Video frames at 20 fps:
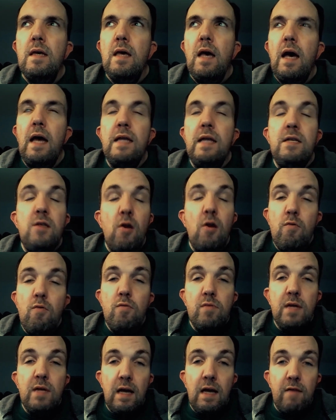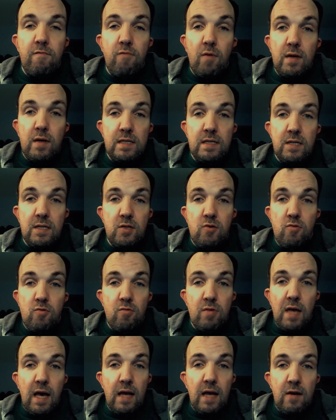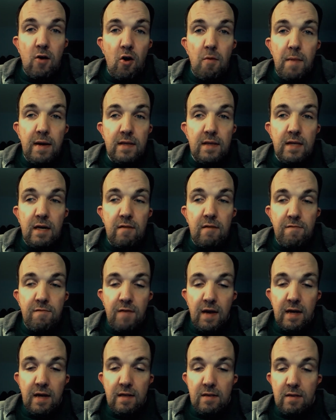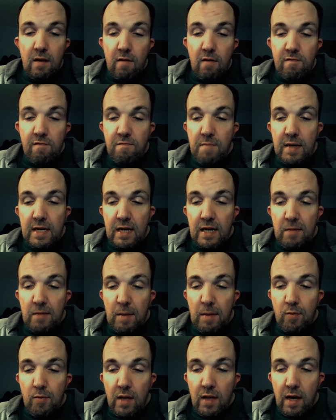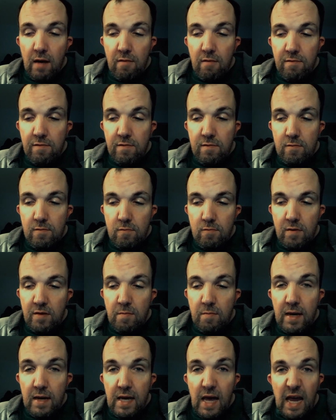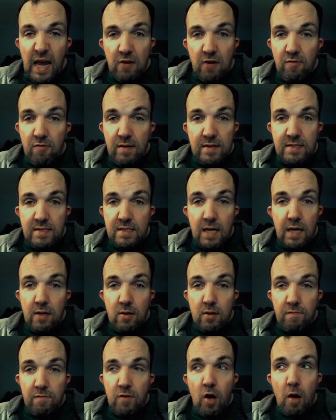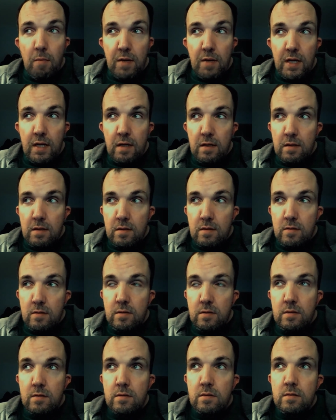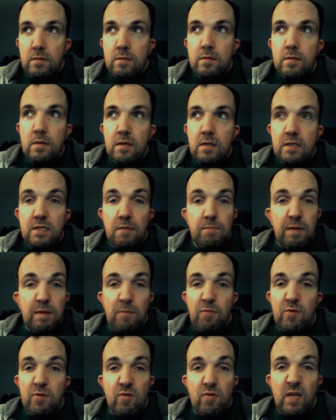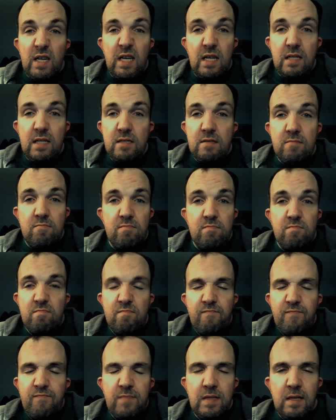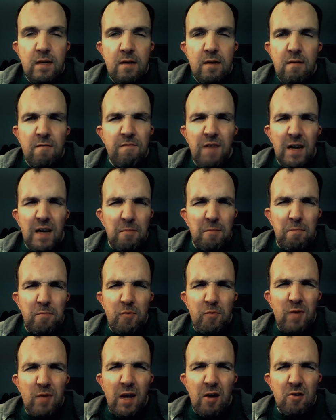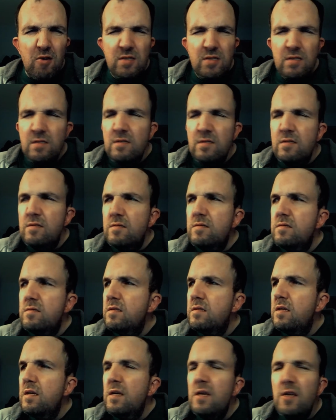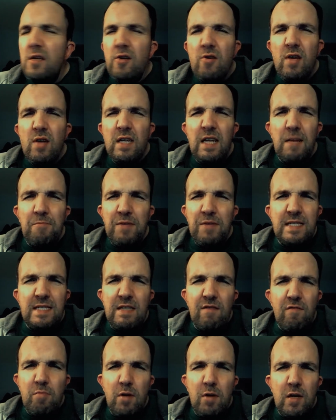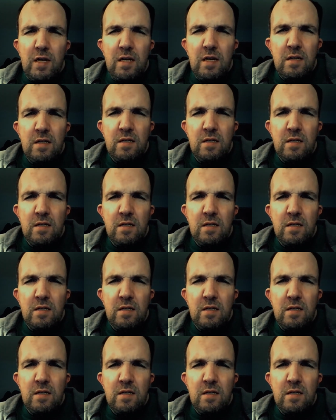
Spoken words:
I know that I've wanted to do that all my life. I love making people laugh with my angry style of comedy. Some people don't like it. Fuck them. Who cares? You're not going to please everybody.